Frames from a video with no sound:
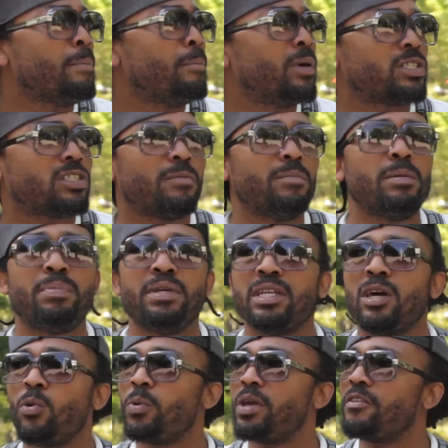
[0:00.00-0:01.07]
much of me
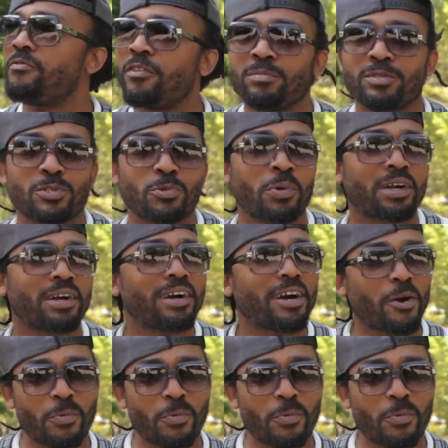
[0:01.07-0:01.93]
being away from soca,